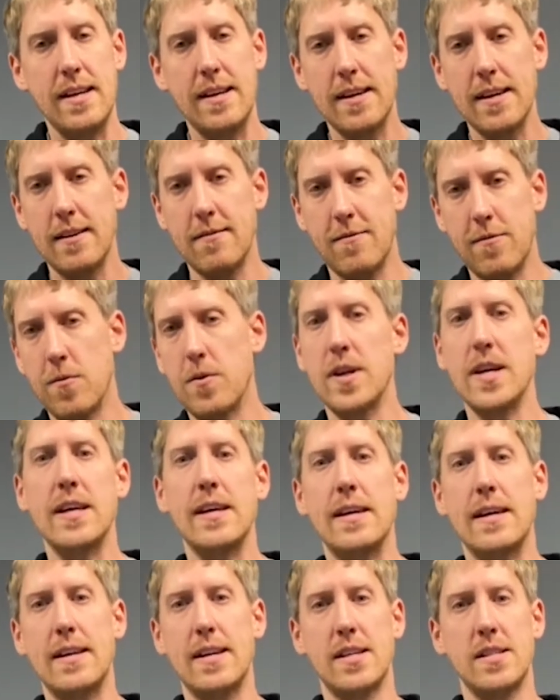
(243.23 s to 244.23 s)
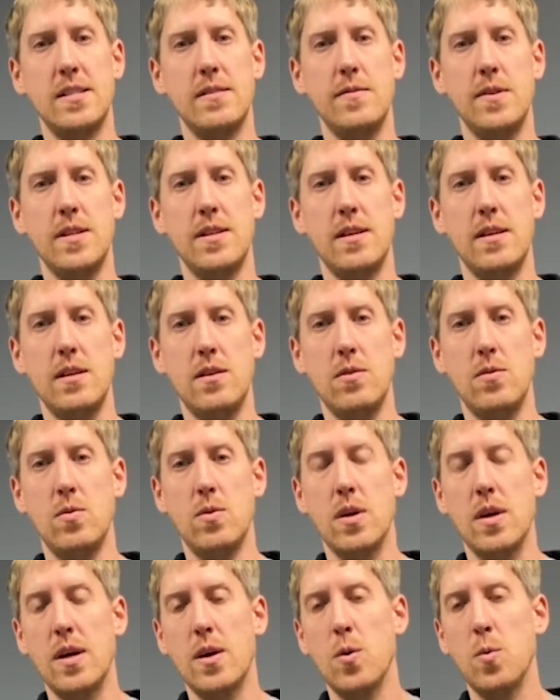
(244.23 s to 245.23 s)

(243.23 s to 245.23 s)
gig and 40 gig connectivity that you